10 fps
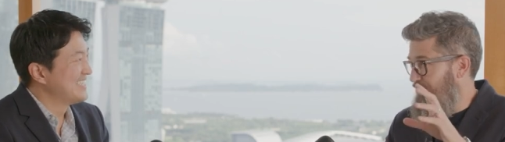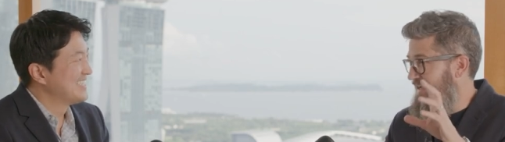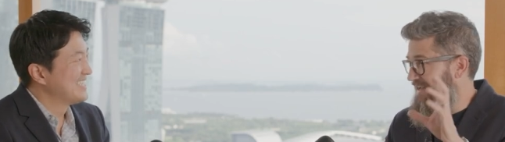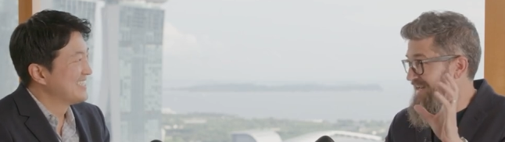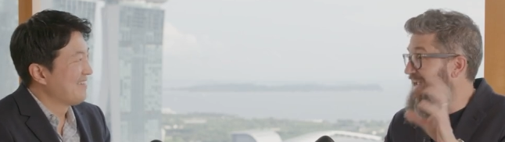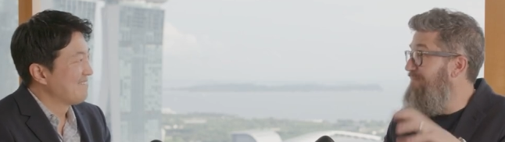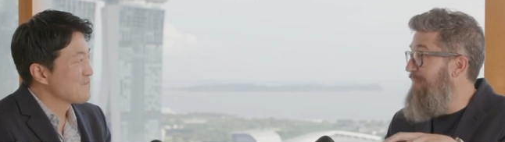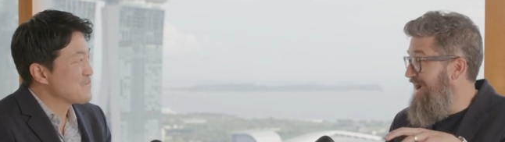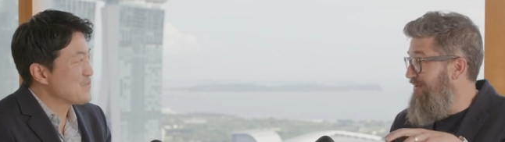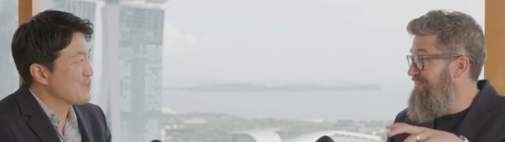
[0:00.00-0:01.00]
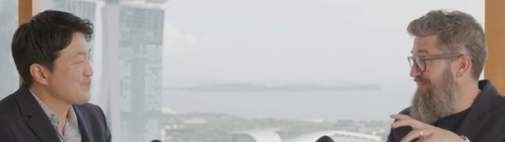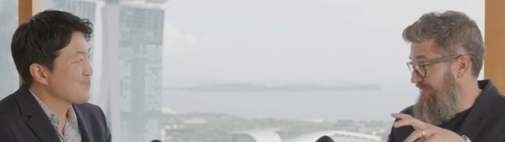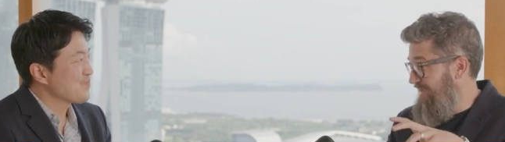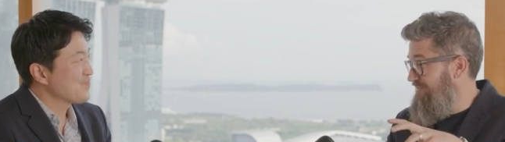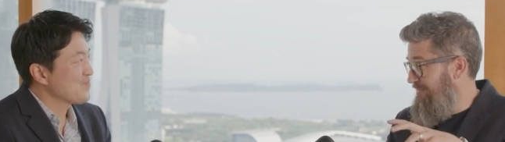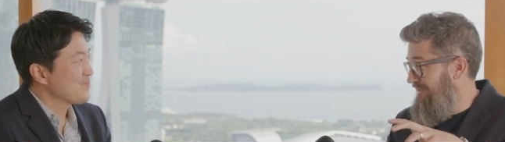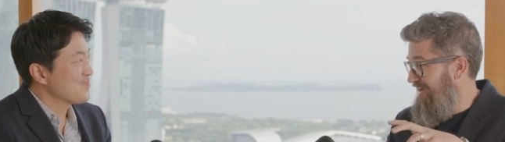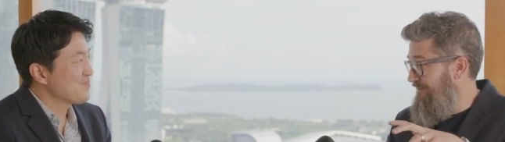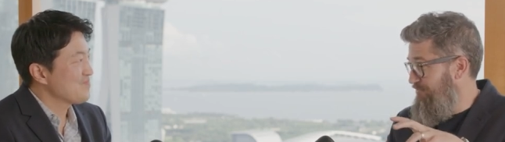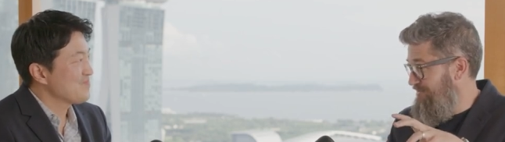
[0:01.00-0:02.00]
Speaker 1: Korean inbound
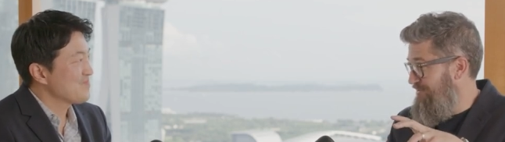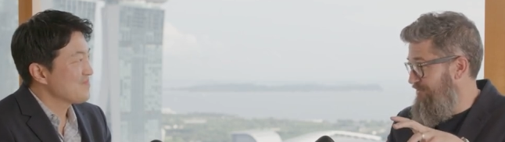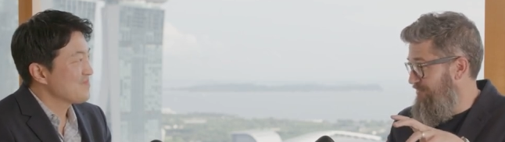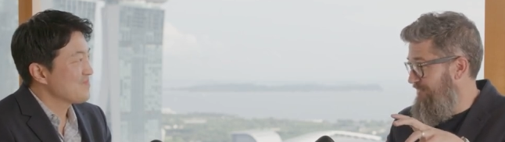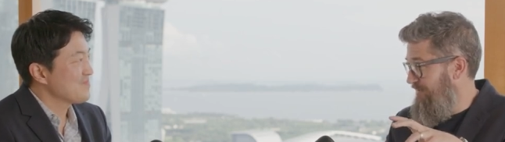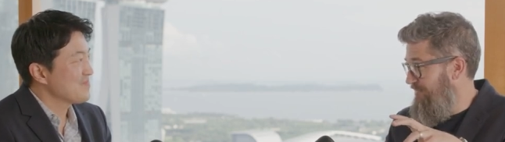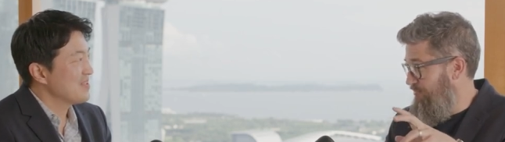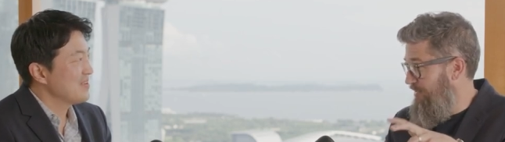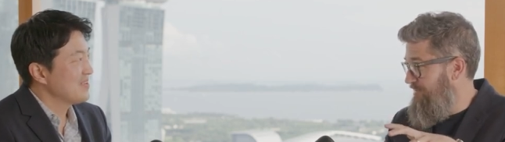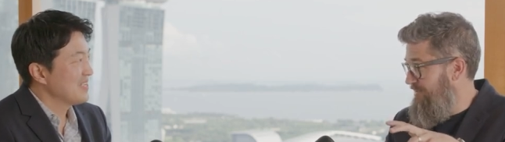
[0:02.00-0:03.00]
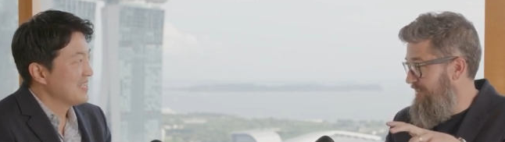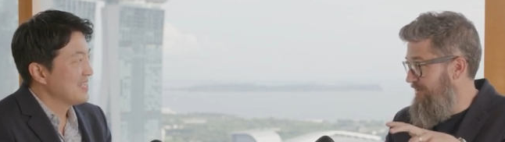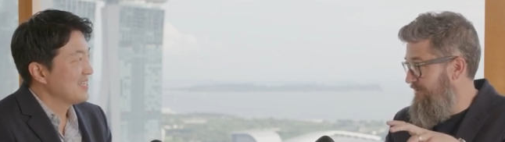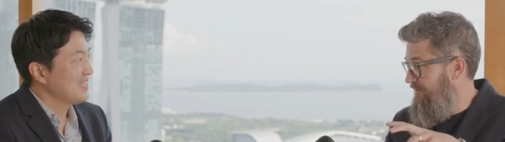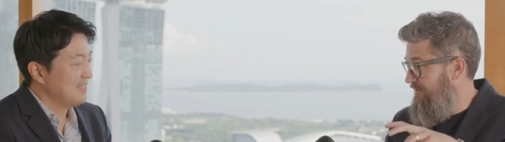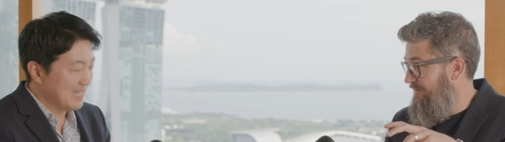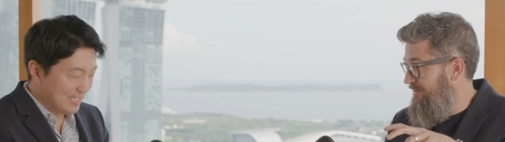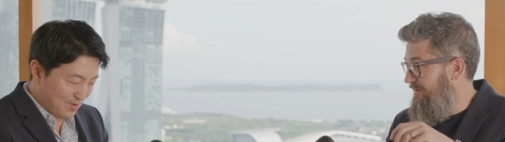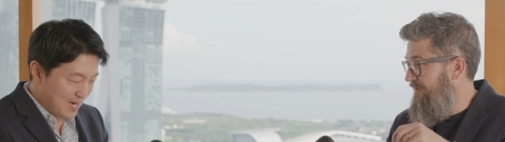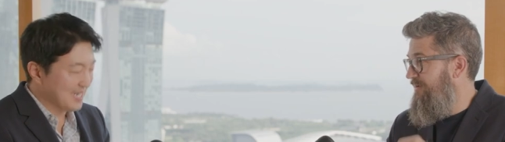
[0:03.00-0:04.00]
investment, I presume that that brought you there.
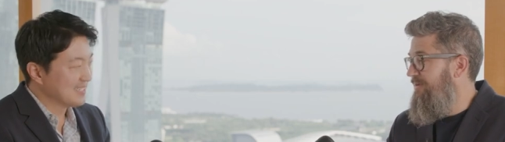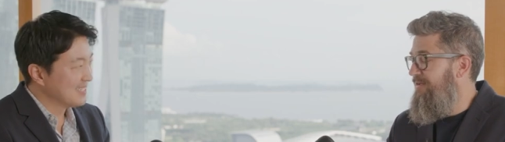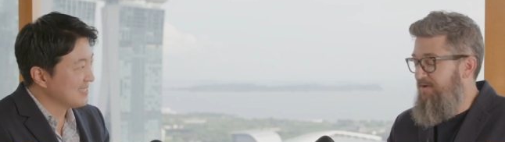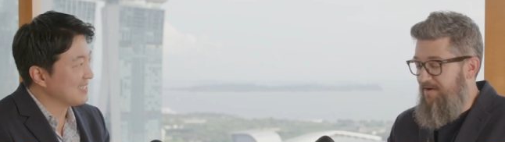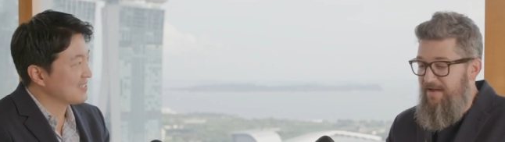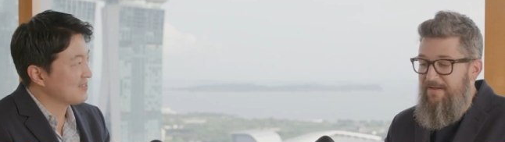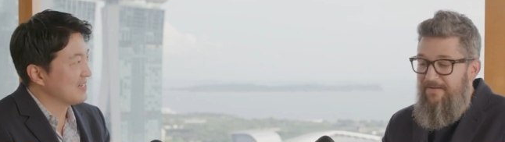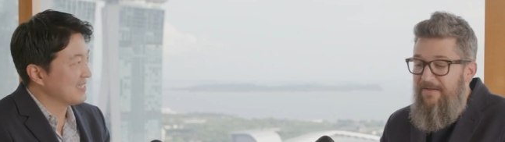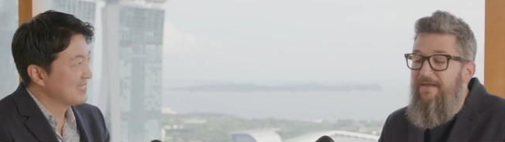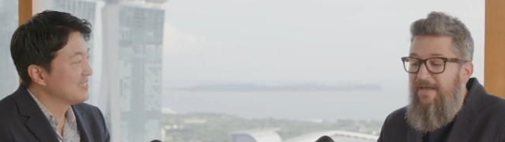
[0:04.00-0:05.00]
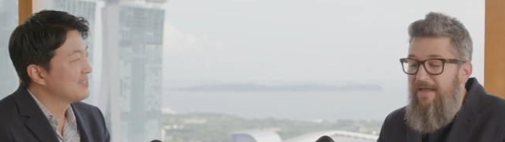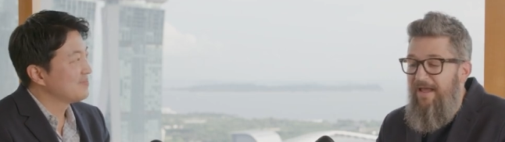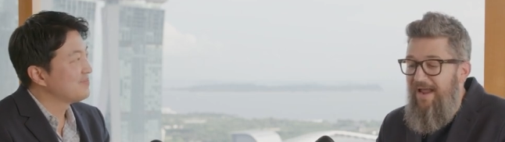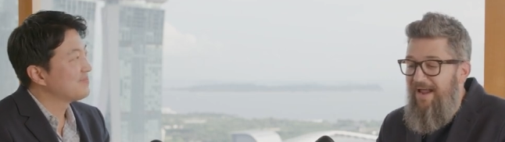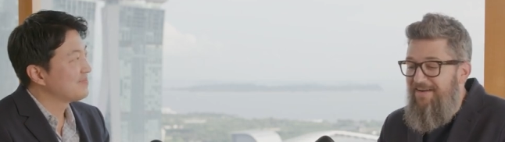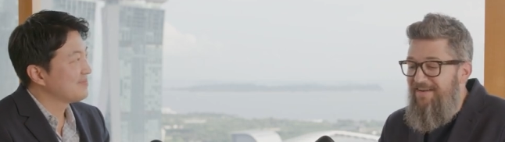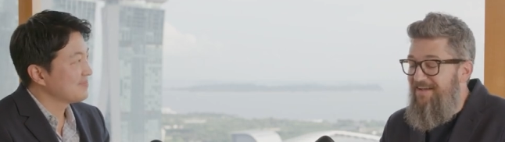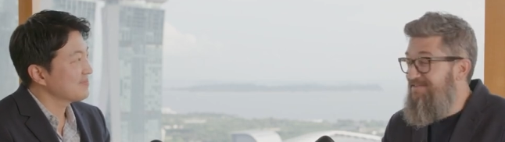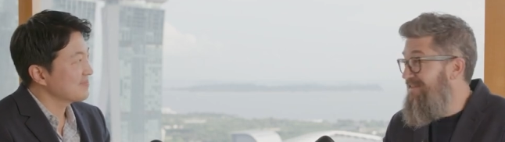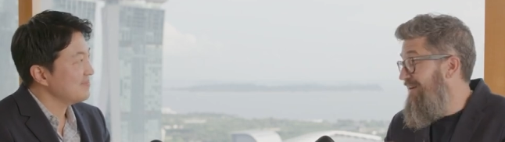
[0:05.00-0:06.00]
Speaker 2: That's correct. Okay. That's
Speaker 1: correct. And
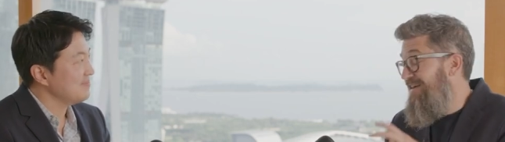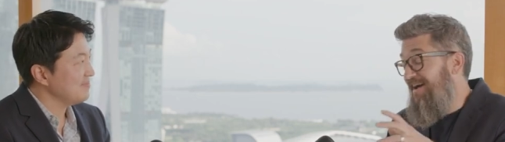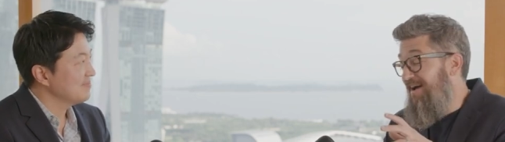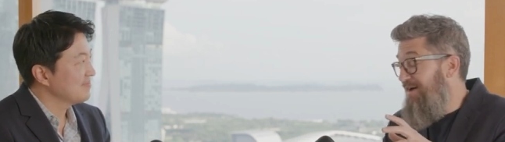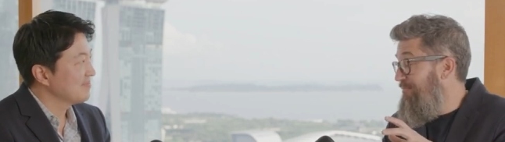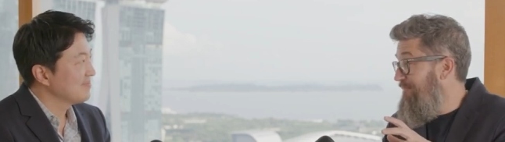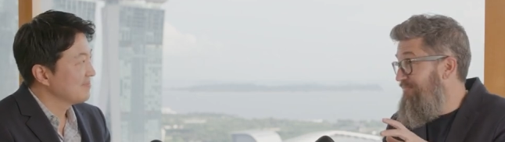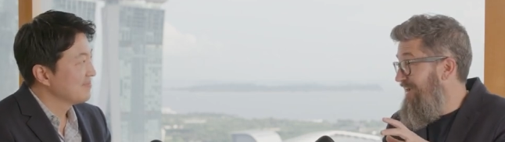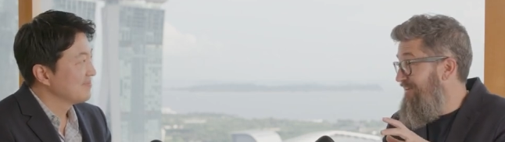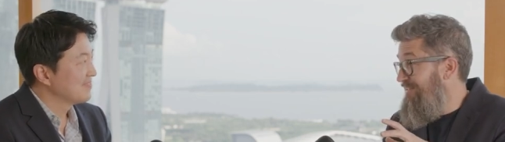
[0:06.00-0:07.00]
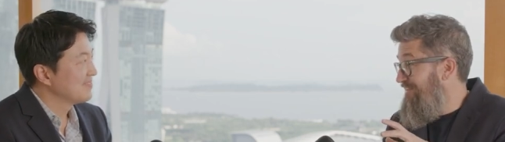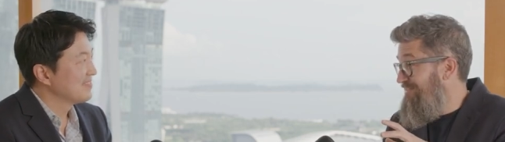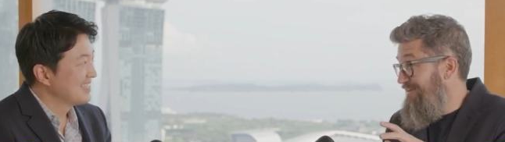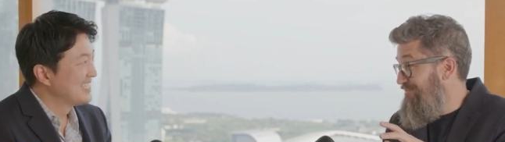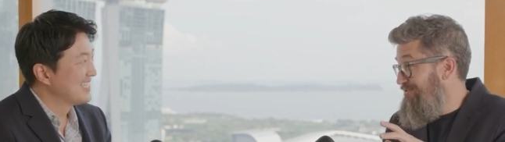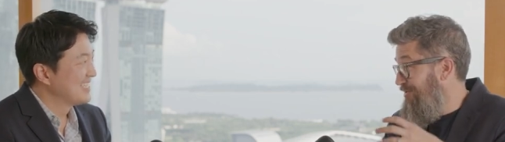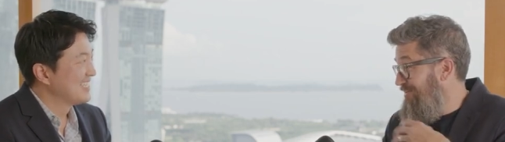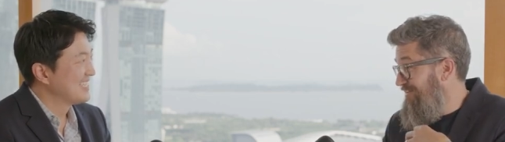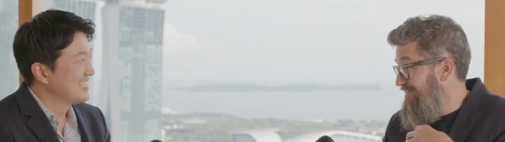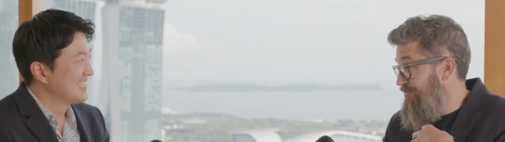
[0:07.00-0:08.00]
uh, uh I'm a big fan of the town of
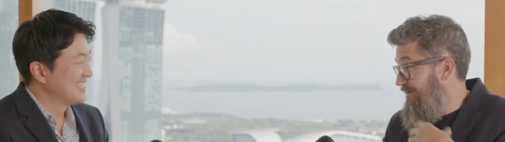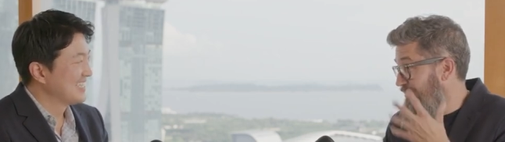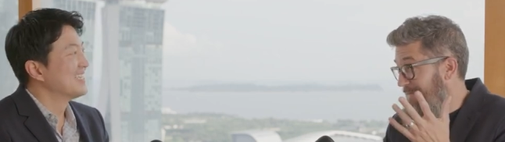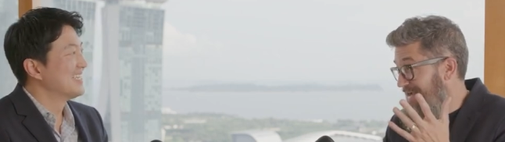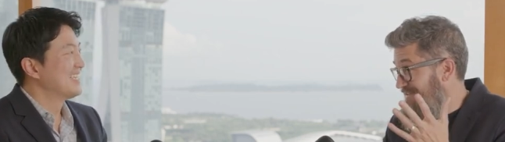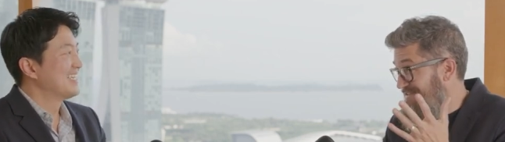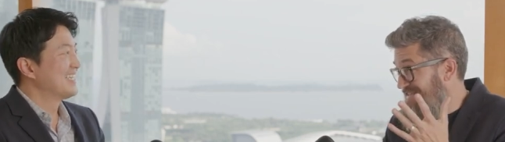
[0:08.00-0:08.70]
Charlotte. Did you ever make it to